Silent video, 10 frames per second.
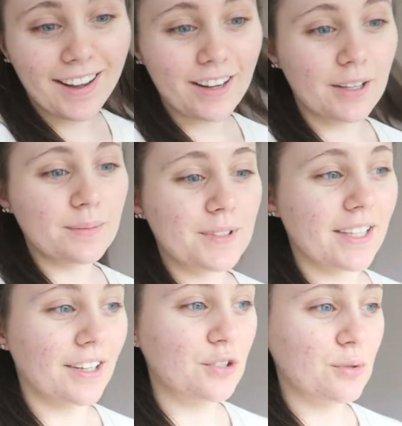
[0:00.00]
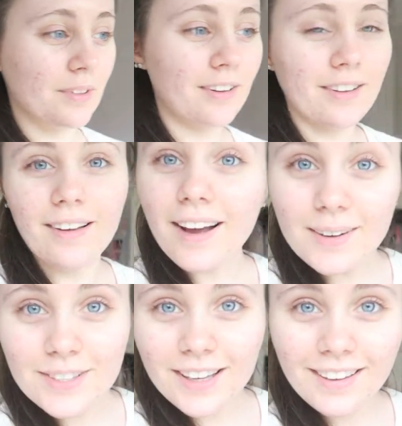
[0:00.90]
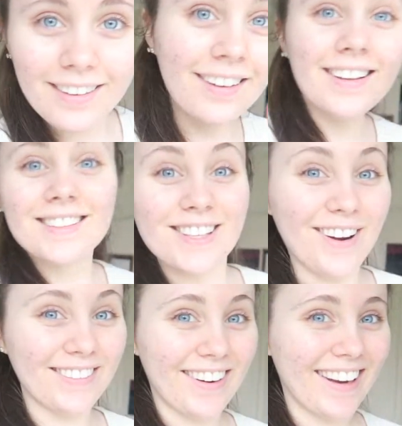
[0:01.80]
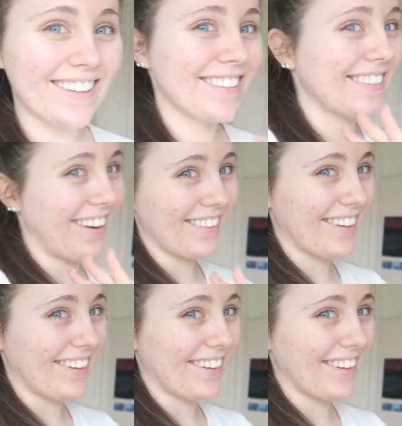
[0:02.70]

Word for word: Um, so yeah, I want to update you. Going grey. Going